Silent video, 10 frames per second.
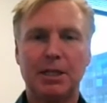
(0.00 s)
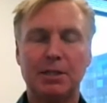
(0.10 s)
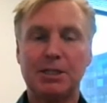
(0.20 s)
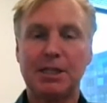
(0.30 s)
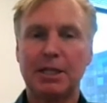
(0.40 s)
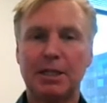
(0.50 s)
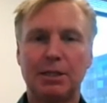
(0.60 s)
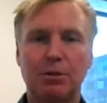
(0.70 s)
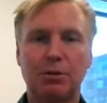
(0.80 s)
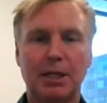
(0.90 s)
Santa
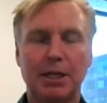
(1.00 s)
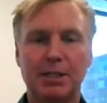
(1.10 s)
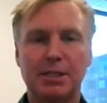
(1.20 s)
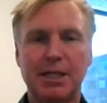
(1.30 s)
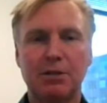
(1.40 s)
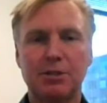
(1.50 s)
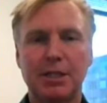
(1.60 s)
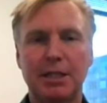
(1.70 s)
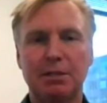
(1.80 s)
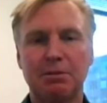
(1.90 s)
Clara, or kind of the San
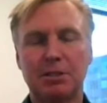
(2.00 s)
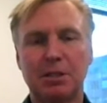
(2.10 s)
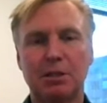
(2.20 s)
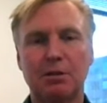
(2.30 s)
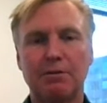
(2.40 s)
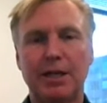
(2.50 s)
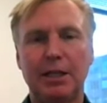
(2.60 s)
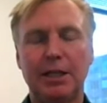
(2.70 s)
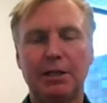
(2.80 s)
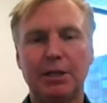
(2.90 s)
Jose, Silicon
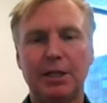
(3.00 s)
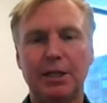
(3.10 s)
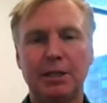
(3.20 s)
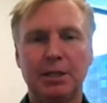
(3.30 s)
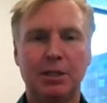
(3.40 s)
Valley area,